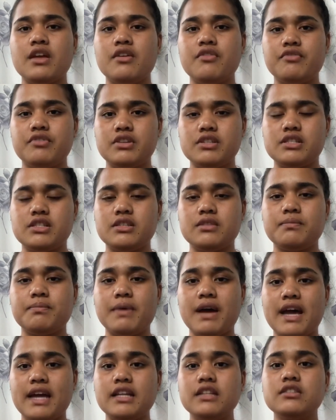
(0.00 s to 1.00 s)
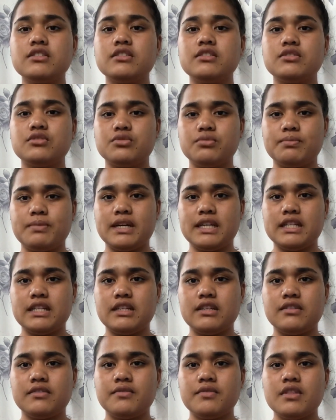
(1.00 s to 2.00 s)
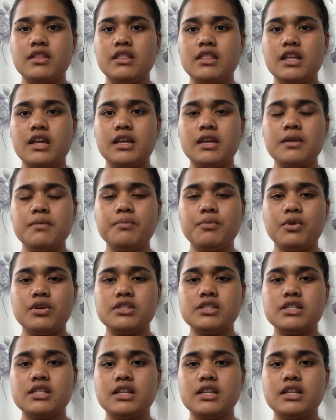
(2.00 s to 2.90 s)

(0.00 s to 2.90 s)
written by Tumadi. The key points